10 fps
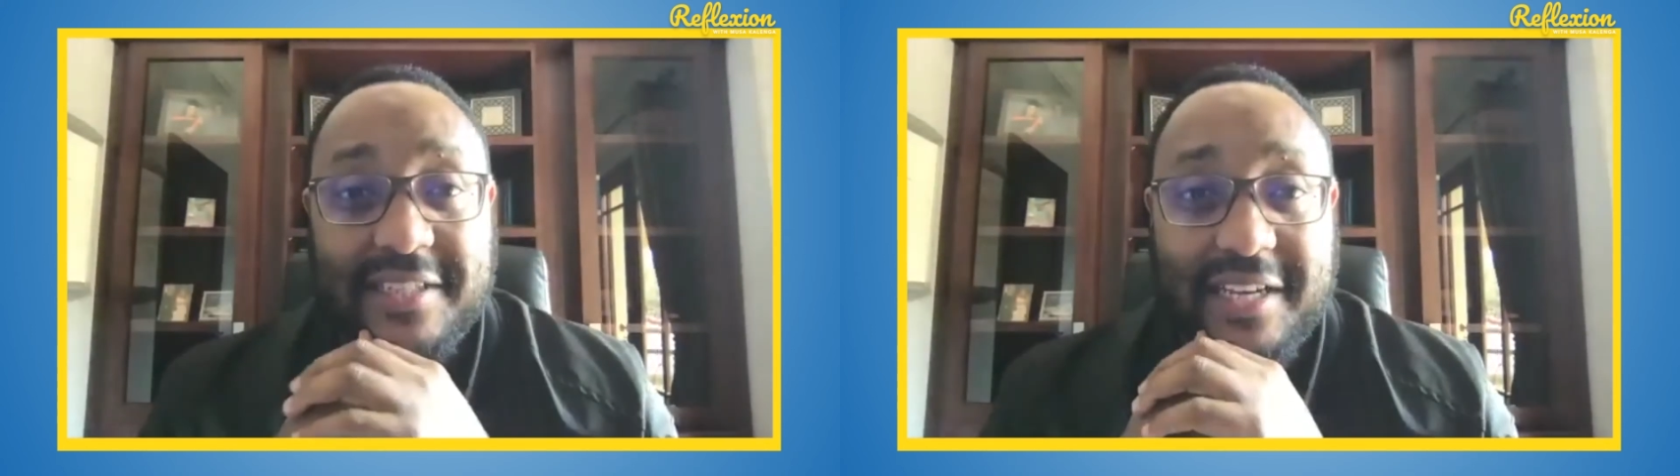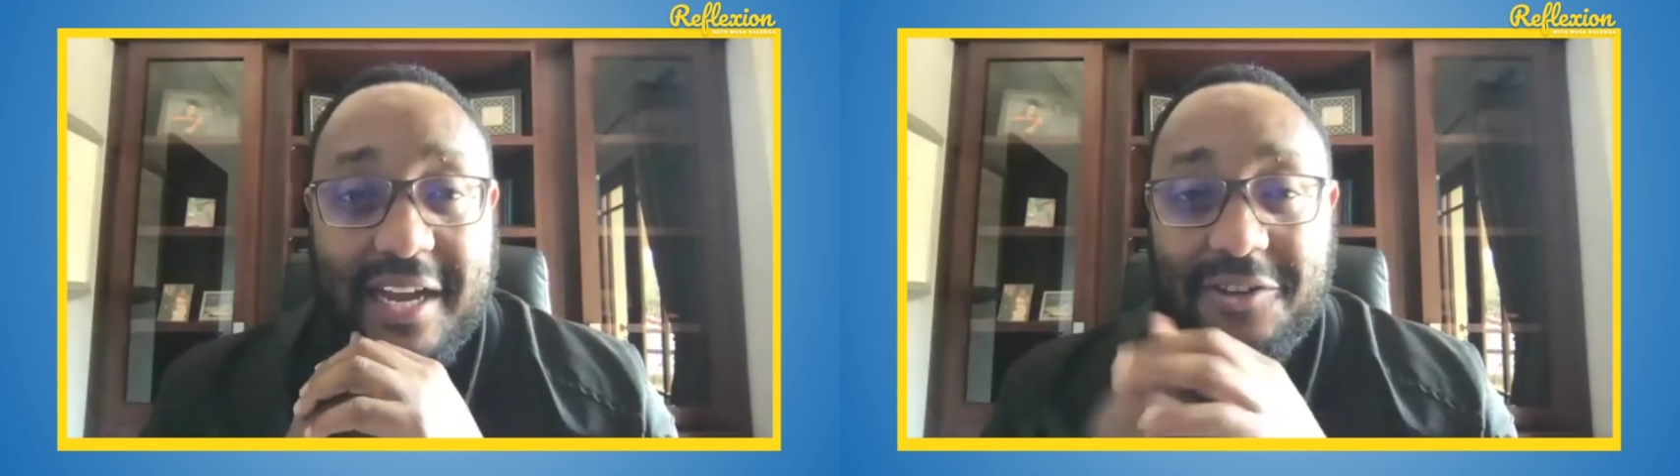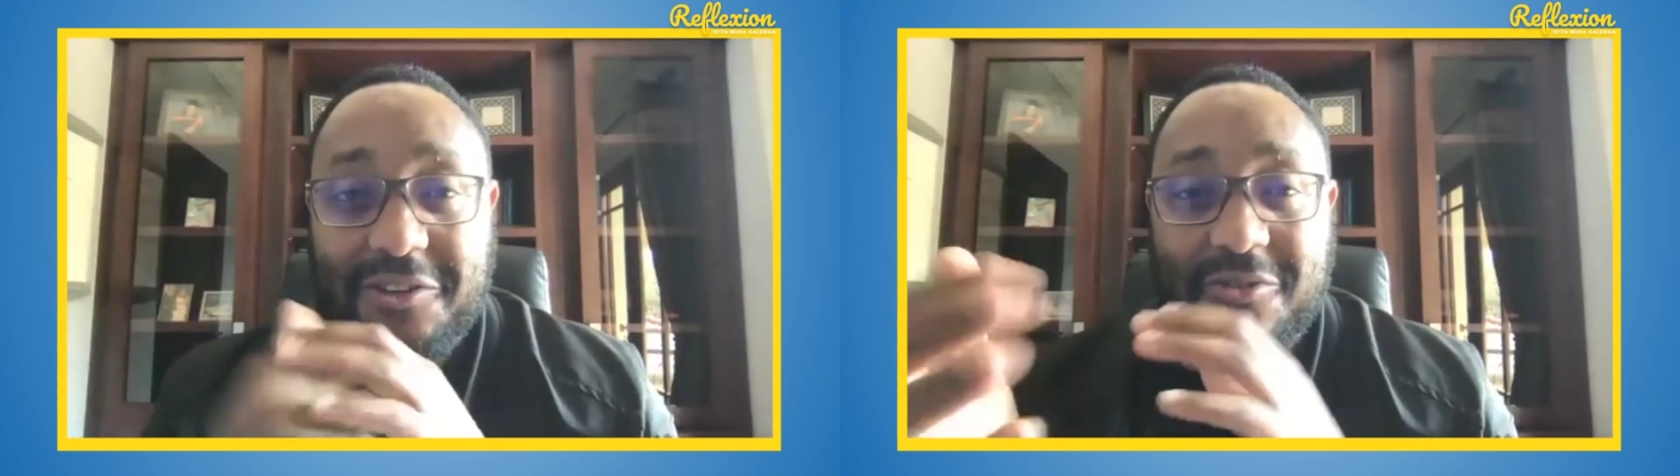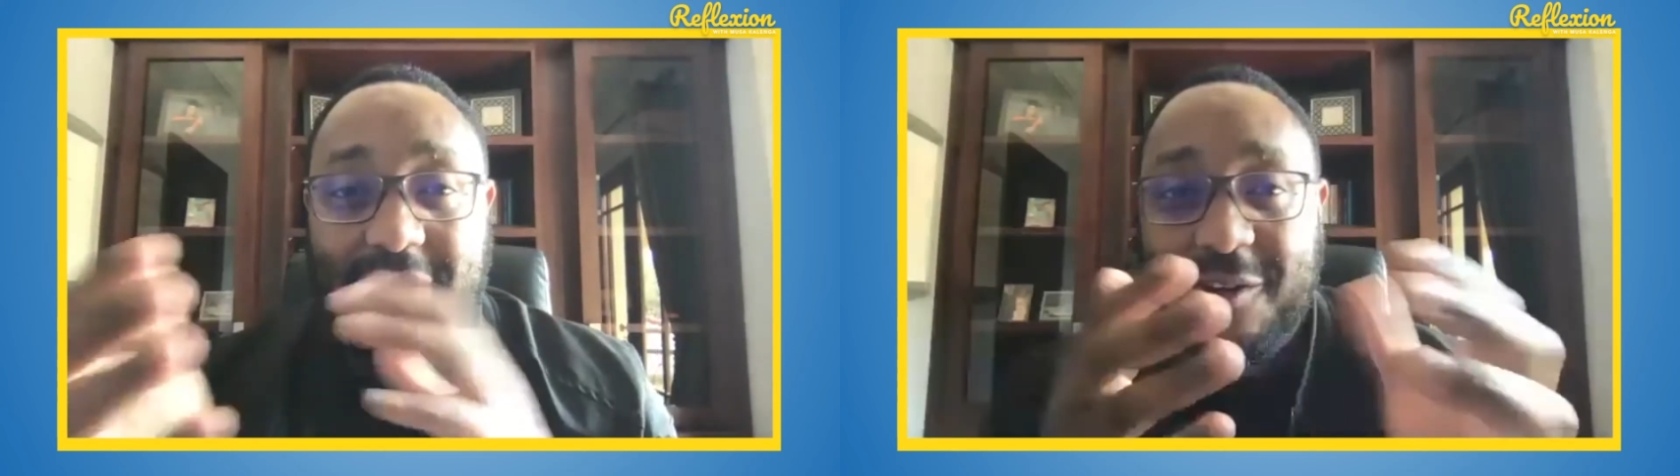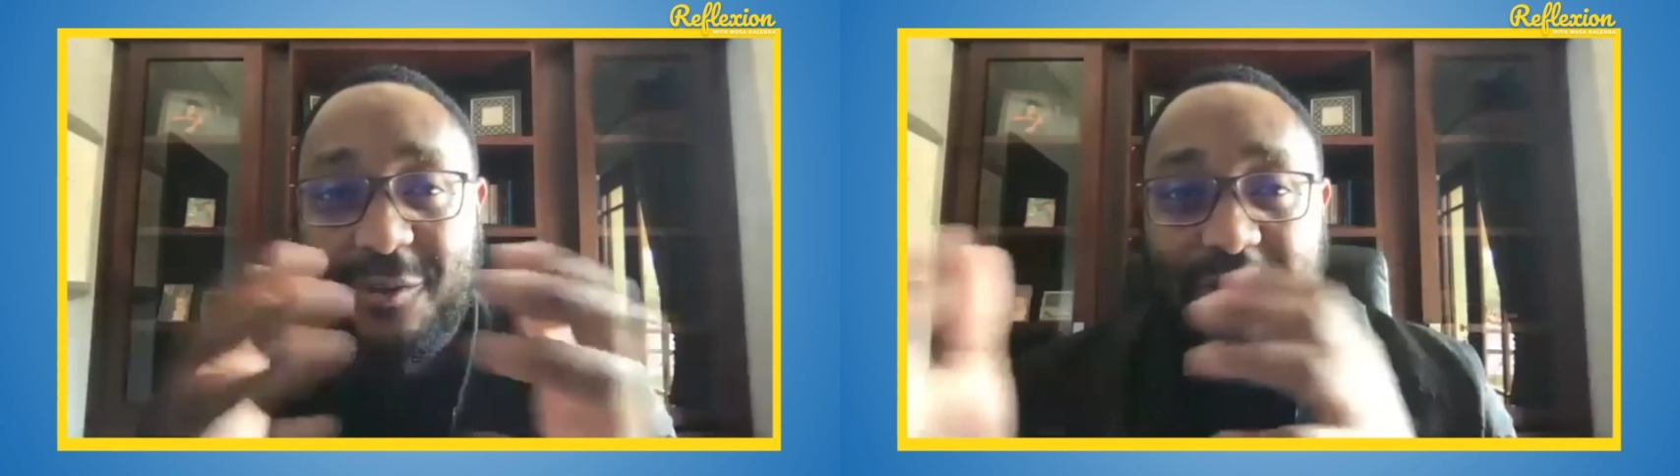How do
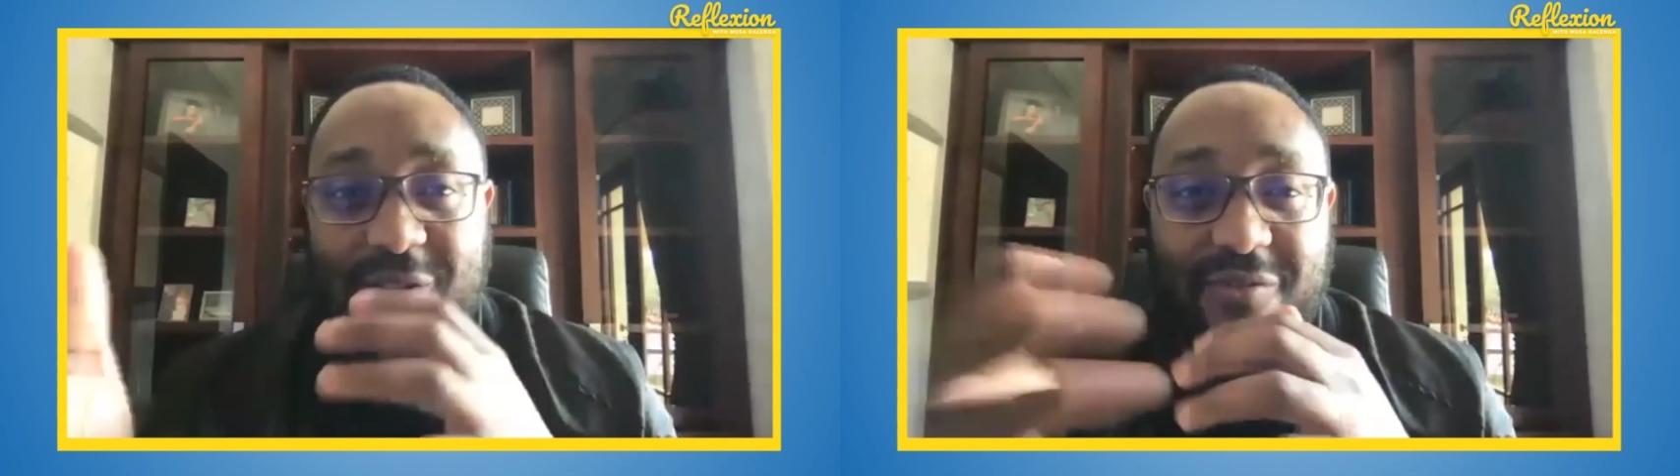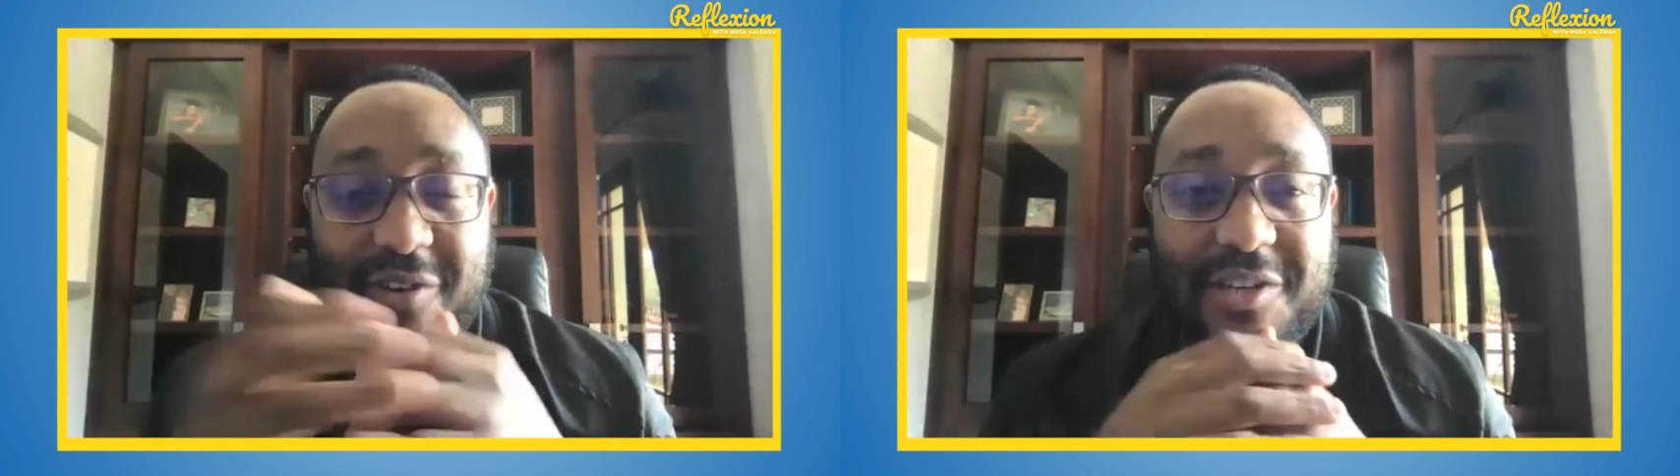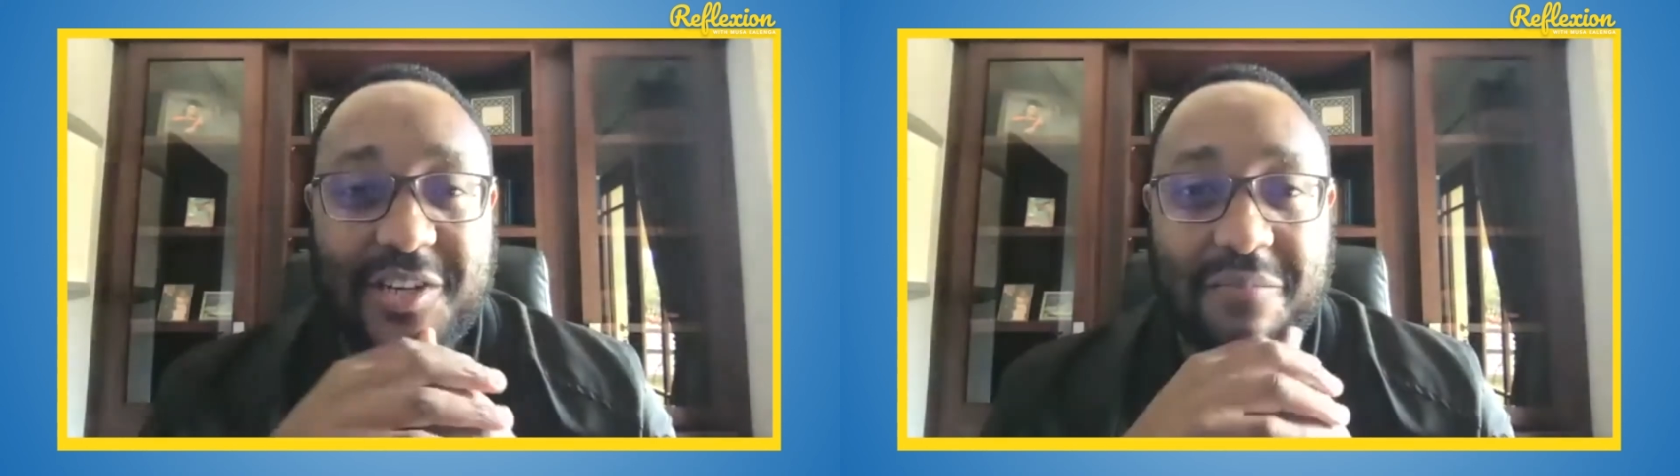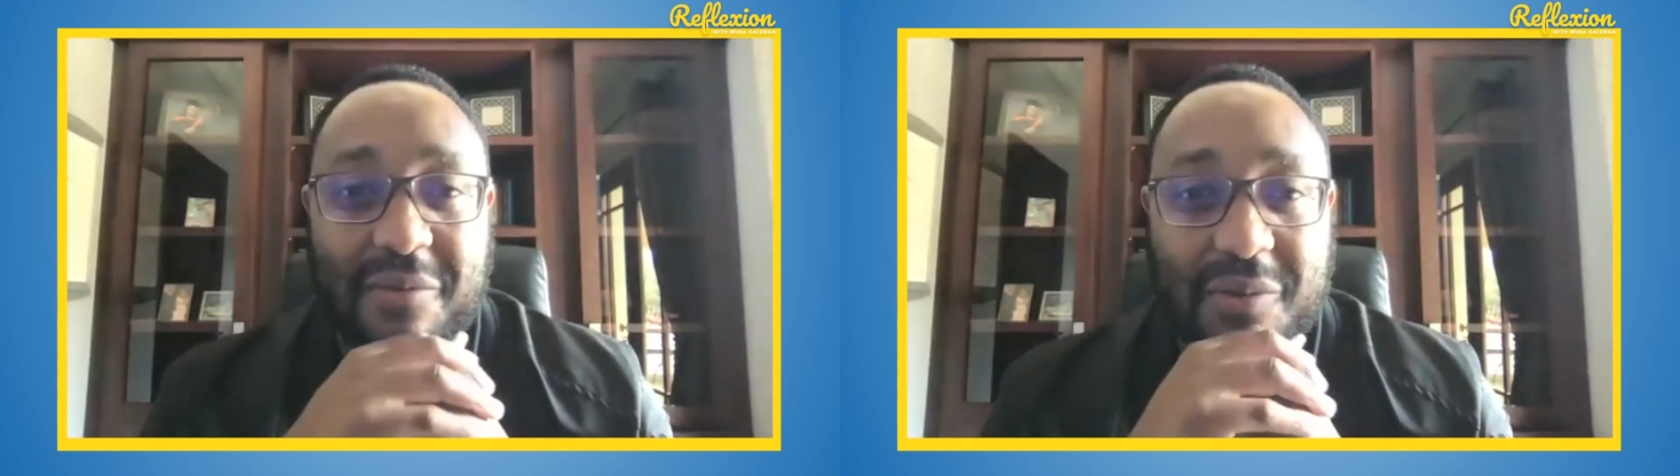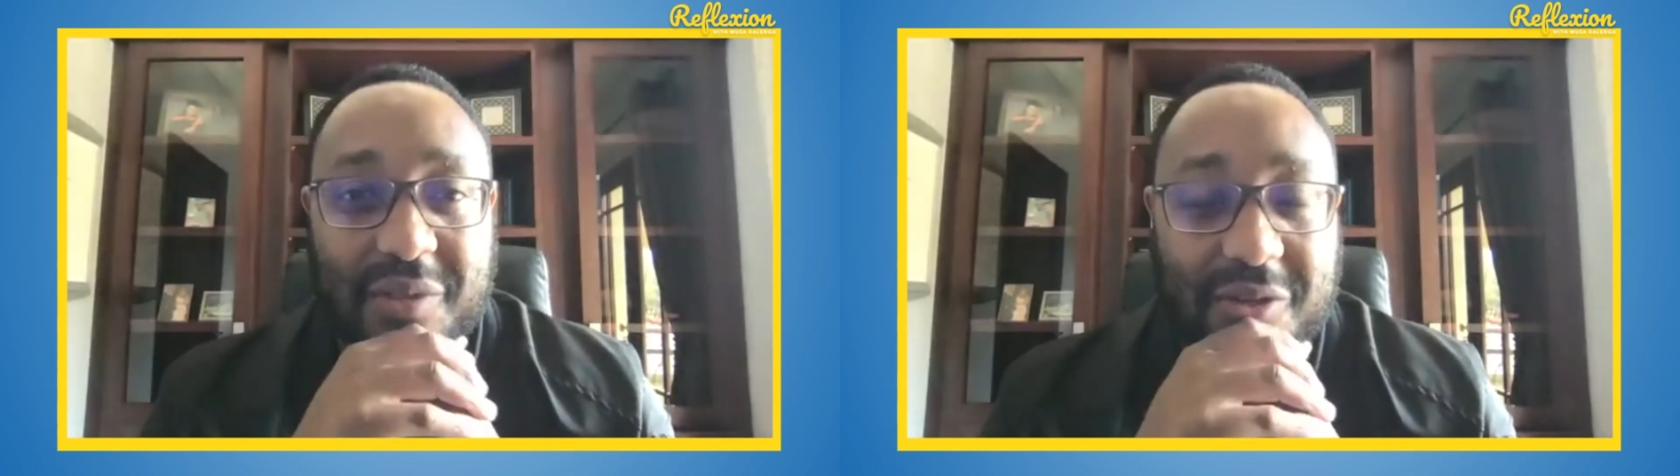you differentiate
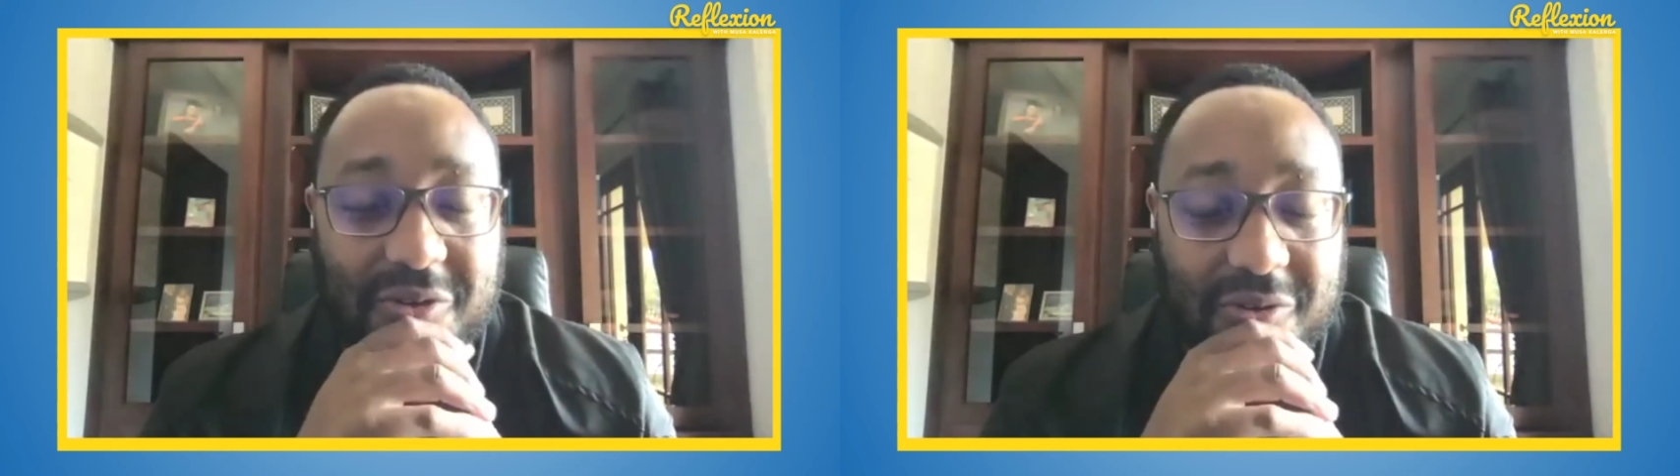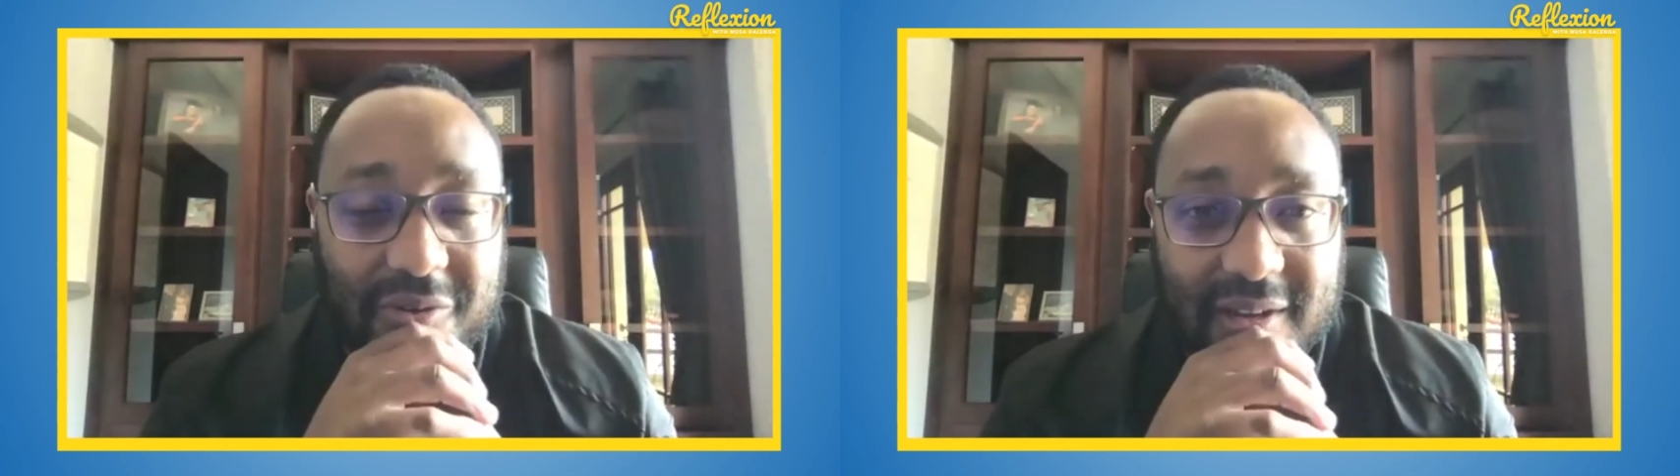between the two?